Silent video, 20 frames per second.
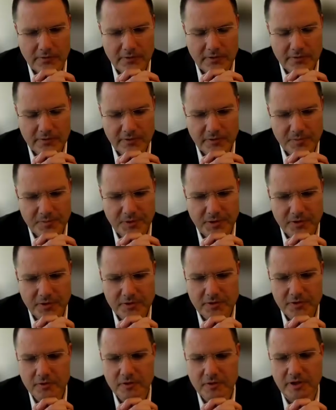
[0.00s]
it's also
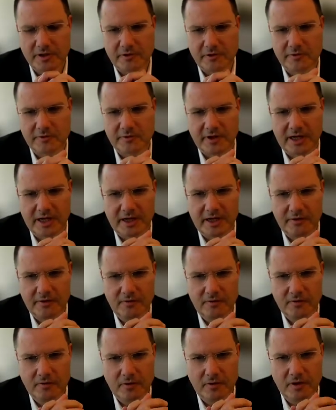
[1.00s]
important to
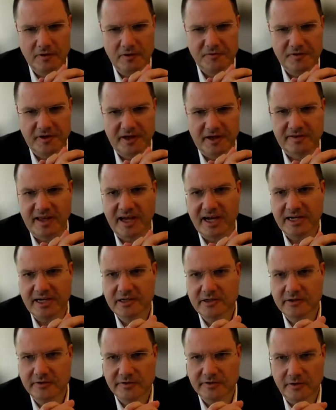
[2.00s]
understand if
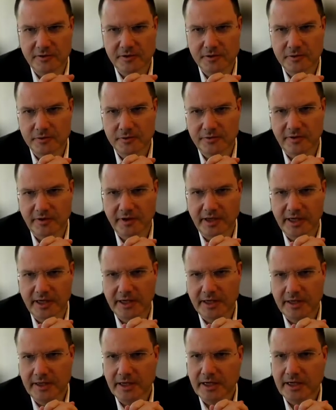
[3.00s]
attackers are
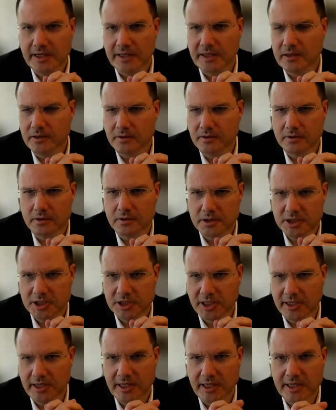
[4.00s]
using AI or
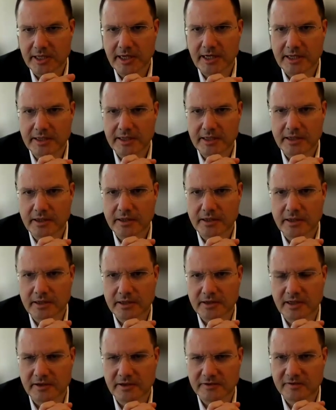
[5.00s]
Gen AI,
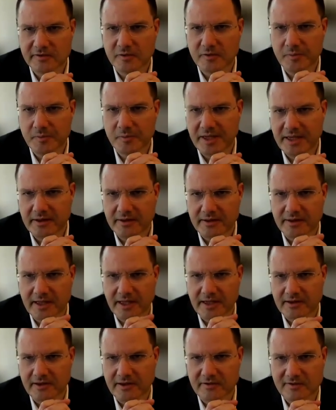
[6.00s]
it doesn't mean
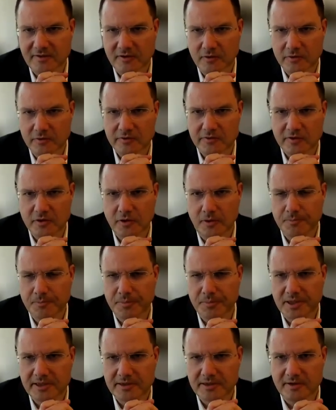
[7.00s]
that this looks
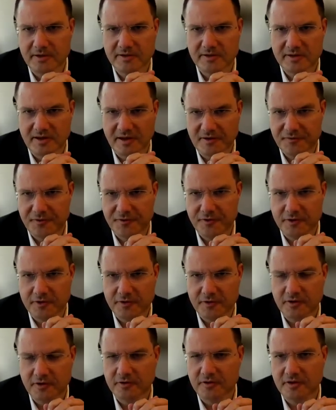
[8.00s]
completely
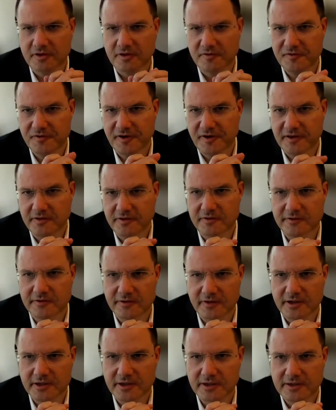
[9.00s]
different on the defender
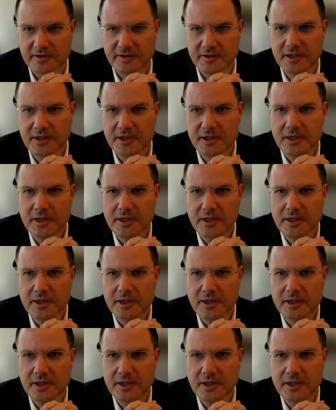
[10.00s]
side.